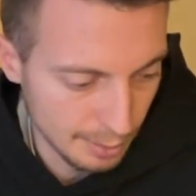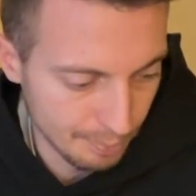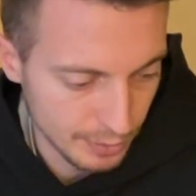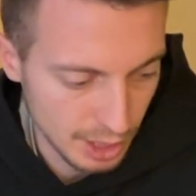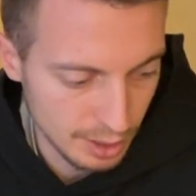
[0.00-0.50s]

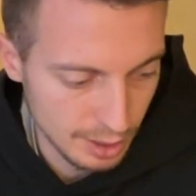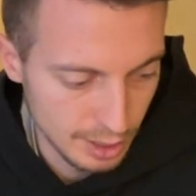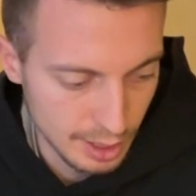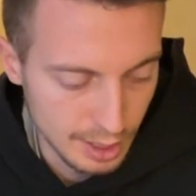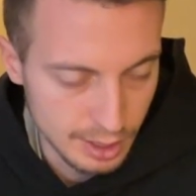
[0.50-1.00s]
Exactly.
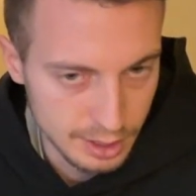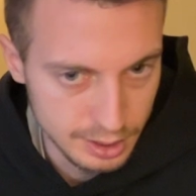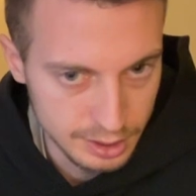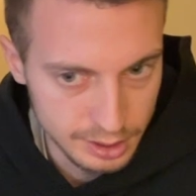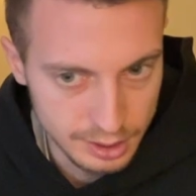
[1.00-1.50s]
No, that's
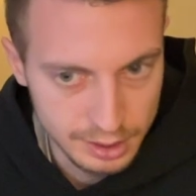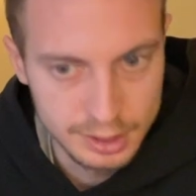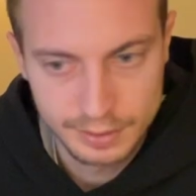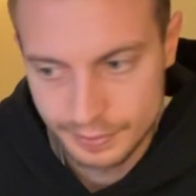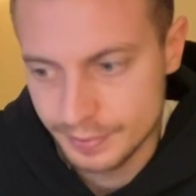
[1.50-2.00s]
also what I
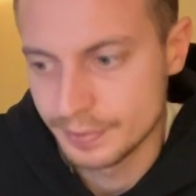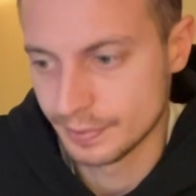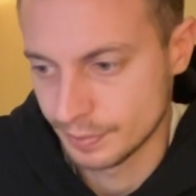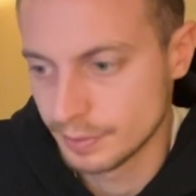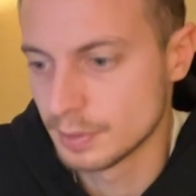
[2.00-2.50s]

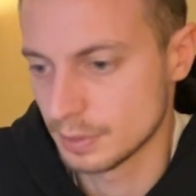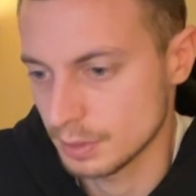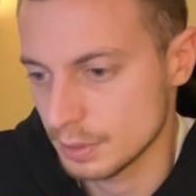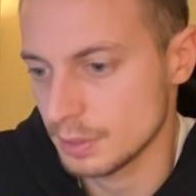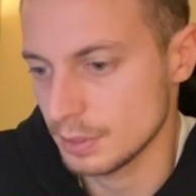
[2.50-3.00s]
really try
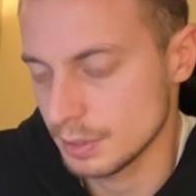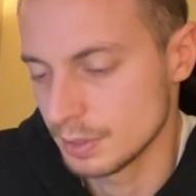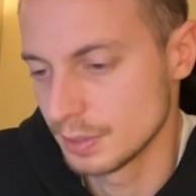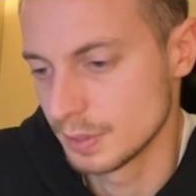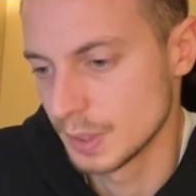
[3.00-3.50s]
to
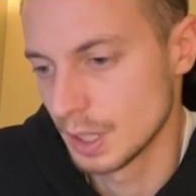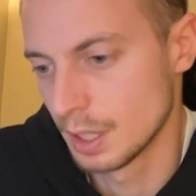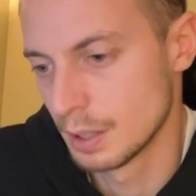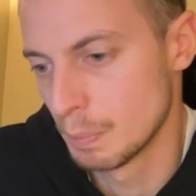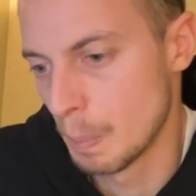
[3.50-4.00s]
that
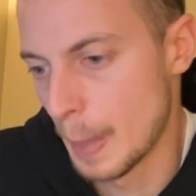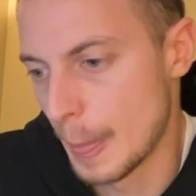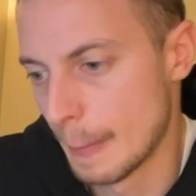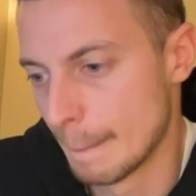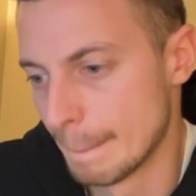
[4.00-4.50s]
with every
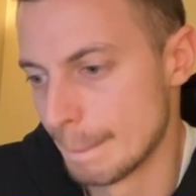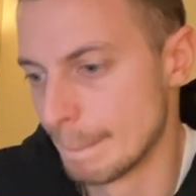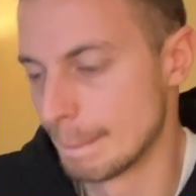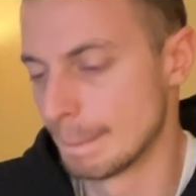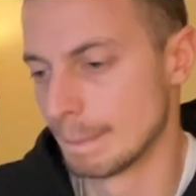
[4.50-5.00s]
question
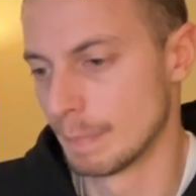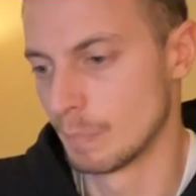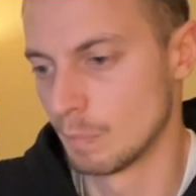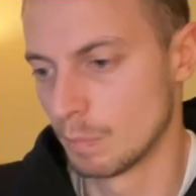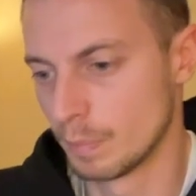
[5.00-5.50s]
you
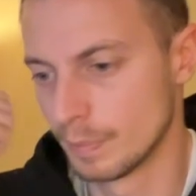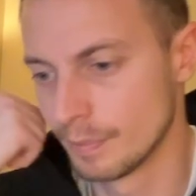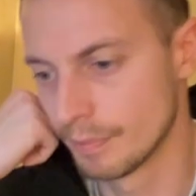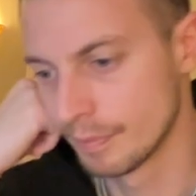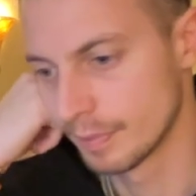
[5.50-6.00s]
can
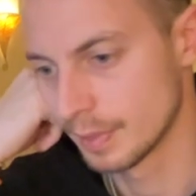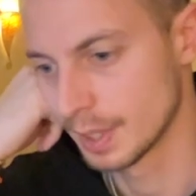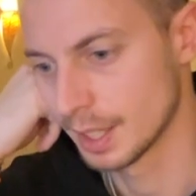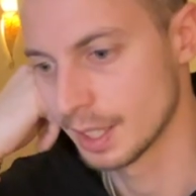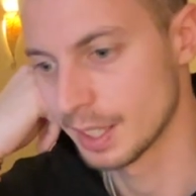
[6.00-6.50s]
do like
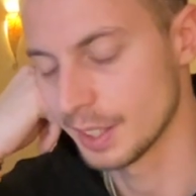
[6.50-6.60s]
the